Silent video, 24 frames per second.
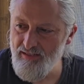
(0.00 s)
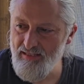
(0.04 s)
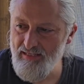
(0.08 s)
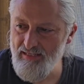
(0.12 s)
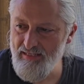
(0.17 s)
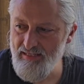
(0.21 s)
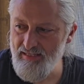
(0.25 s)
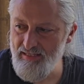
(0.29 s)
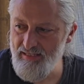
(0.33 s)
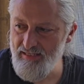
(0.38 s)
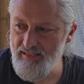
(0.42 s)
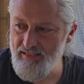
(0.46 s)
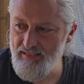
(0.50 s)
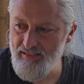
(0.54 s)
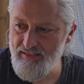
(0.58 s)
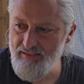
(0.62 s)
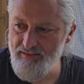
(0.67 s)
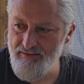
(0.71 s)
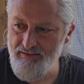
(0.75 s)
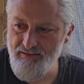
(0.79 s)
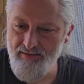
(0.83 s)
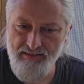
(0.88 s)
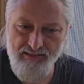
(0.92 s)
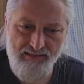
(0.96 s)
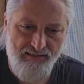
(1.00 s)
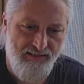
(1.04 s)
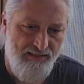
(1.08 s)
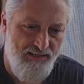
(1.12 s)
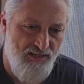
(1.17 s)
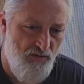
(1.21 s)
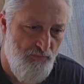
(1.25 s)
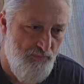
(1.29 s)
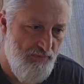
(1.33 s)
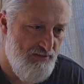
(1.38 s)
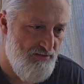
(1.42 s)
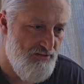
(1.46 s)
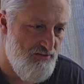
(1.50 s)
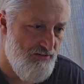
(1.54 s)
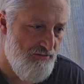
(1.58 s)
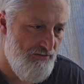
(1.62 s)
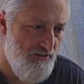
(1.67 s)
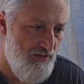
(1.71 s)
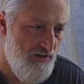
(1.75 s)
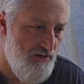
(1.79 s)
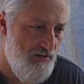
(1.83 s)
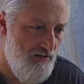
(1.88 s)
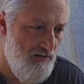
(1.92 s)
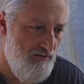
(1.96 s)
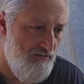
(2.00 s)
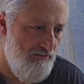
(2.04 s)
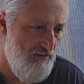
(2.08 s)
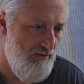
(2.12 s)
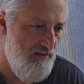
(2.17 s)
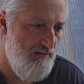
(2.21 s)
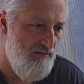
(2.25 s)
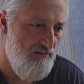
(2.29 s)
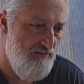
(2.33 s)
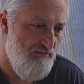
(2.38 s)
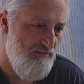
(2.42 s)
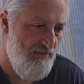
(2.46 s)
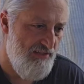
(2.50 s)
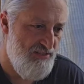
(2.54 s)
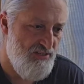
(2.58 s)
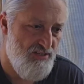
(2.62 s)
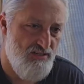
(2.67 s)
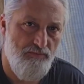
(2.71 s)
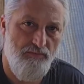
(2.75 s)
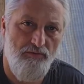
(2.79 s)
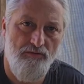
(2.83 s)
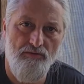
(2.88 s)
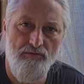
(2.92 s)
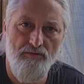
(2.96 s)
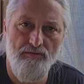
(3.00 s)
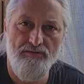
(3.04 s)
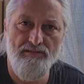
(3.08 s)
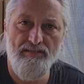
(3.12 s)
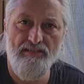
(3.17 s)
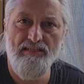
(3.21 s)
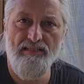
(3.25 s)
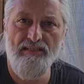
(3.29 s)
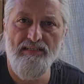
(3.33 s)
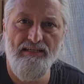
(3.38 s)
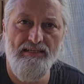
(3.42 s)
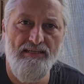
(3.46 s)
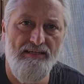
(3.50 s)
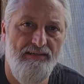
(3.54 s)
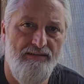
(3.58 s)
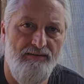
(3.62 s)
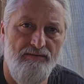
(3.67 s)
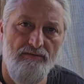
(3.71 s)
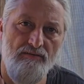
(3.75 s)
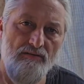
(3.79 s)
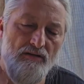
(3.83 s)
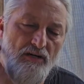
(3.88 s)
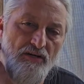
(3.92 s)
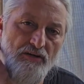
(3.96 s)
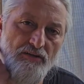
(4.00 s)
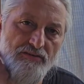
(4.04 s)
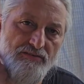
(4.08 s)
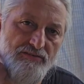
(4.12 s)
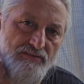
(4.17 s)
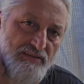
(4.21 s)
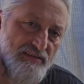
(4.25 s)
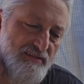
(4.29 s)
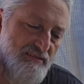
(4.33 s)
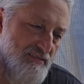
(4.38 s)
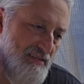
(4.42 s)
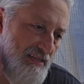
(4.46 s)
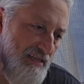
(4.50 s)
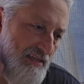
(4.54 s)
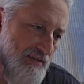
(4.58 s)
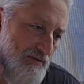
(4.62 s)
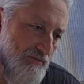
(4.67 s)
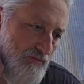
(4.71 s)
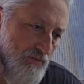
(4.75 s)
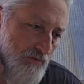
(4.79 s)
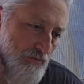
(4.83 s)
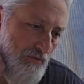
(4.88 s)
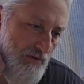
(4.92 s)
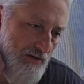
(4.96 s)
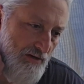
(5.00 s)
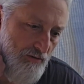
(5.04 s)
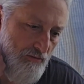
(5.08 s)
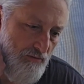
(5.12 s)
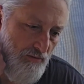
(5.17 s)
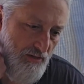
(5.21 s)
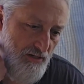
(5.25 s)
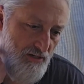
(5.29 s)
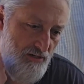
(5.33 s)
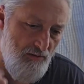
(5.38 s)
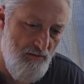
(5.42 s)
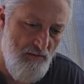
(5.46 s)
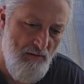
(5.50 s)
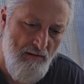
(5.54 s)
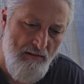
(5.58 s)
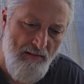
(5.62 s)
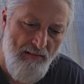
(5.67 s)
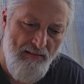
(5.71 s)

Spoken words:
and it can help us to grow vegetables and other things that we want to grow.